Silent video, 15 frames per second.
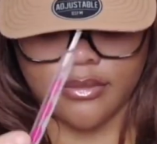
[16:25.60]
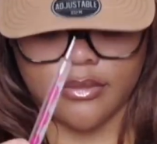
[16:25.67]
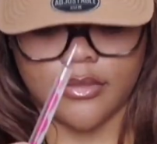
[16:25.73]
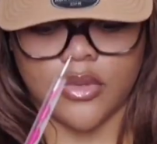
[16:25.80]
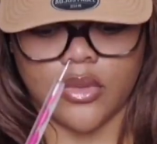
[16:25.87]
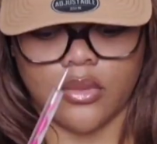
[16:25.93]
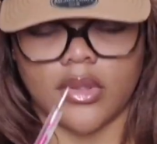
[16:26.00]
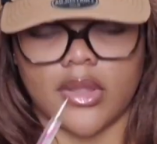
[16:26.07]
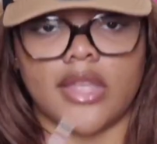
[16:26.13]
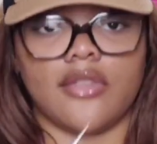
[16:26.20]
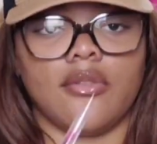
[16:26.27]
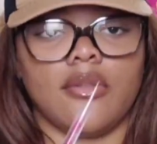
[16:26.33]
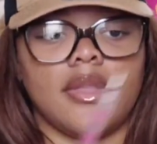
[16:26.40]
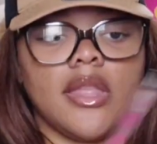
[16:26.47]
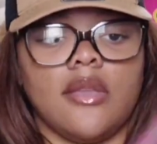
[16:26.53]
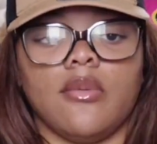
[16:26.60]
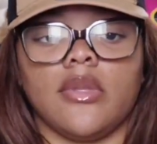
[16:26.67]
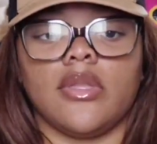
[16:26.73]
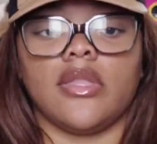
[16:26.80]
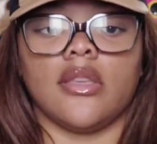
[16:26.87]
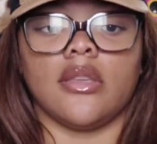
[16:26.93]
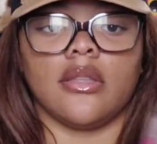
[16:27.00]
tools that you see
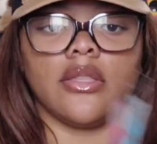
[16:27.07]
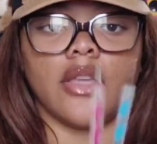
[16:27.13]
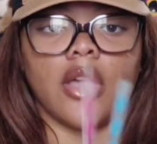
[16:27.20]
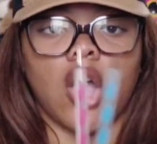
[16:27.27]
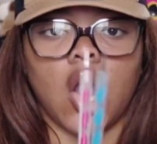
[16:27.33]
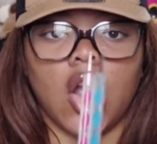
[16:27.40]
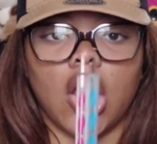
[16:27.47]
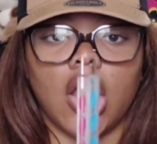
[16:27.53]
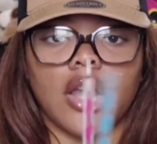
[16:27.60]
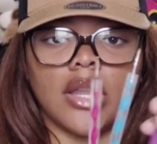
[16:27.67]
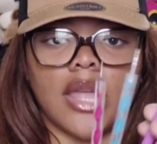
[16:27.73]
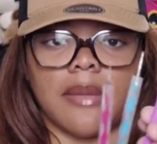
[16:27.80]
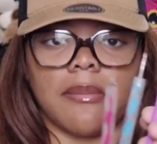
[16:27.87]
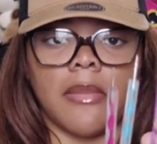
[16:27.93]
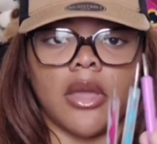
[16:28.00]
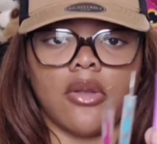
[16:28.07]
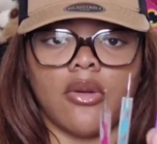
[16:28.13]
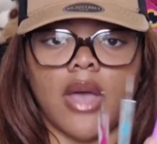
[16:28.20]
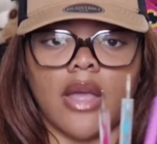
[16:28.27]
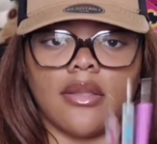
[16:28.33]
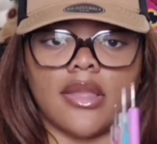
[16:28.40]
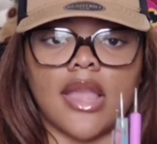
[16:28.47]
with the hard like metal
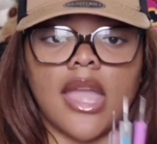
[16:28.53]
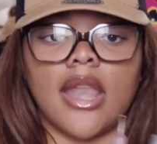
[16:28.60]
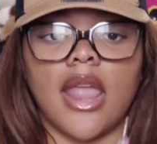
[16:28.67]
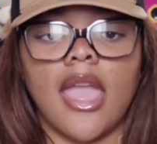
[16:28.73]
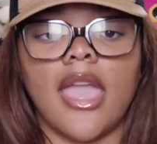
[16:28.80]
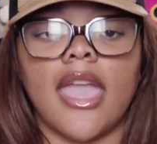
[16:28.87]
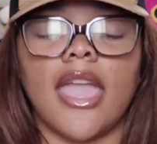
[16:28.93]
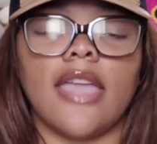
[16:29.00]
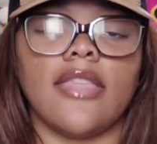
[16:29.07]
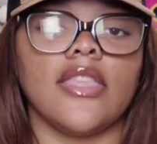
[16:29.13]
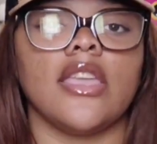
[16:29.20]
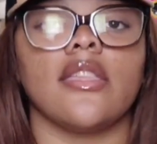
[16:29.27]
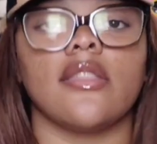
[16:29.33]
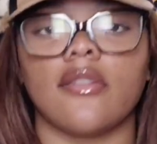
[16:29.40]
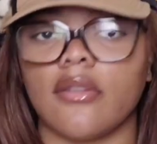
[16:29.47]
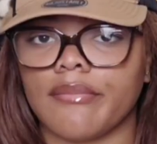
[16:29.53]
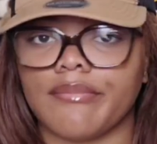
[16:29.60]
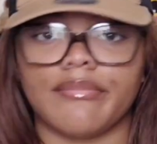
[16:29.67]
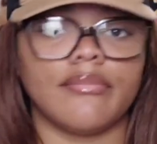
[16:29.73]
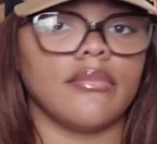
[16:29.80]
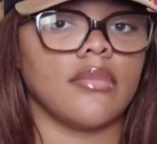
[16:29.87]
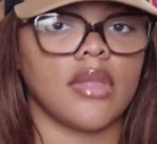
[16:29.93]
outside, and these are
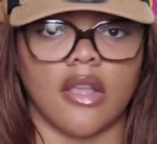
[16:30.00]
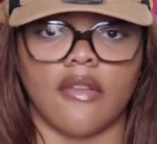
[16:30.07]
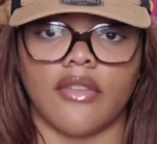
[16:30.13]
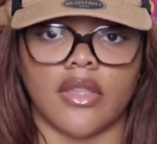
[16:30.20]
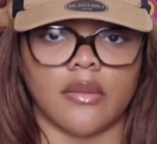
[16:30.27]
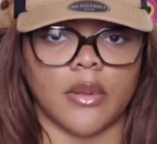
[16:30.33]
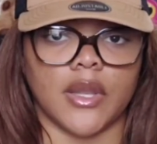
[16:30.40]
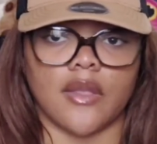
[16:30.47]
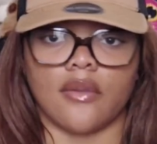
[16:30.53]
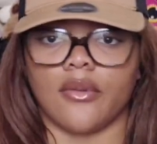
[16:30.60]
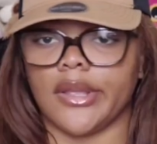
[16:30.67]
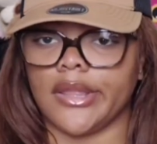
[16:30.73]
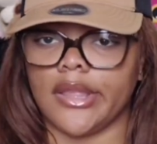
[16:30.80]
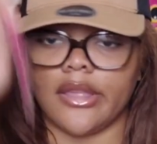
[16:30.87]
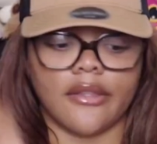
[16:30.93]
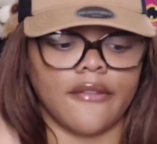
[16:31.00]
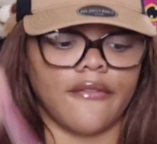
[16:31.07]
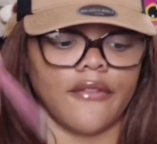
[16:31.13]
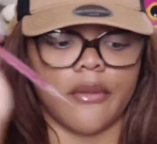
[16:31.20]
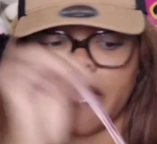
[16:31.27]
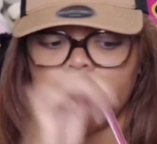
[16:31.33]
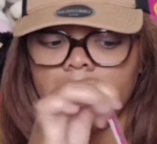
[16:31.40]
self-explanatory. These are
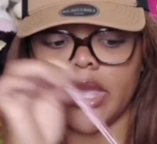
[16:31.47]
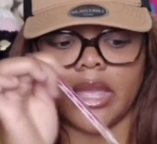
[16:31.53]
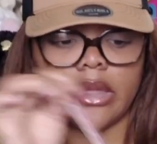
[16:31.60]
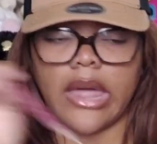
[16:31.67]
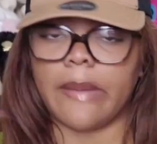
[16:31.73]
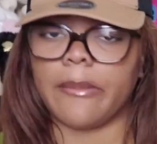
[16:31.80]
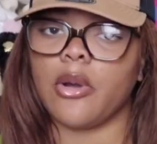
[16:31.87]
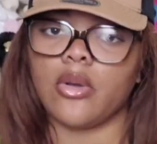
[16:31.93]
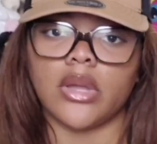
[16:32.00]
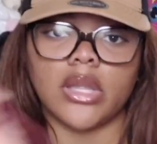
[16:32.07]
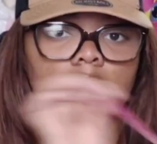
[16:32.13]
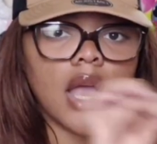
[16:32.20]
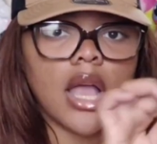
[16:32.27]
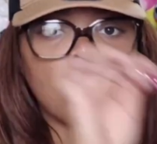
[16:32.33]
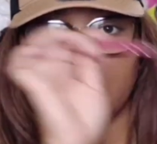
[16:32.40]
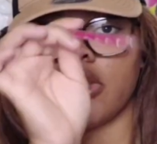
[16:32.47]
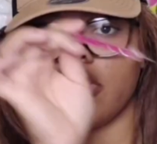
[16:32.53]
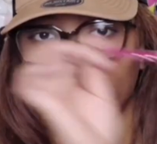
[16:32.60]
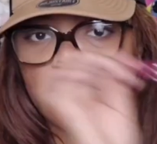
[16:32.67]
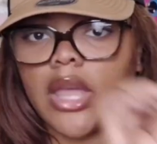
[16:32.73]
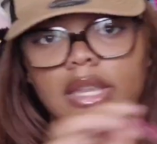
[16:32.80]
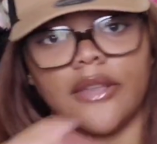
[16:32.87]
for making like polka dots or
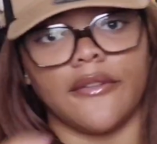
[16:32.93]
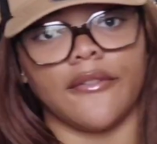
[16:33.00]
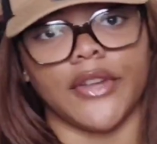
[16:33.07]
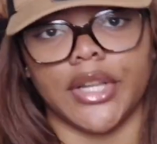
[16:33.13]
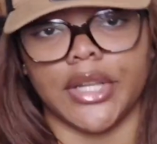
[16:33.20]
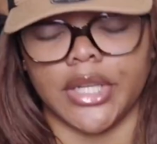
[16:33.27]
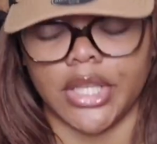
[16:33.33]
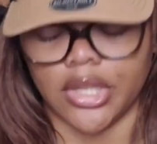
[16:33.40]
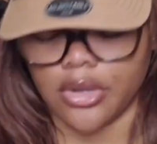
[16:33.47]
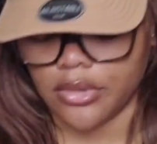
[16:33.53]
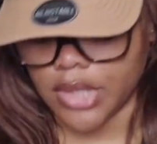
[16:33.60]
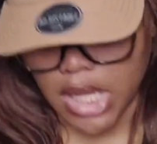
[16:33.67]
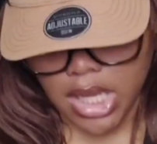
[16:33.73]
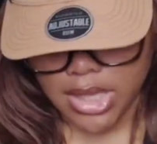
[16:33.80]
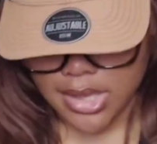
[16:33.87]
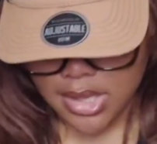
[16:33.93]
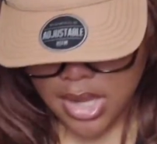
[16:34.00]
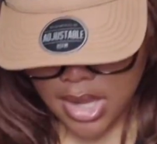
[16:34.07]
like different, you know, dots.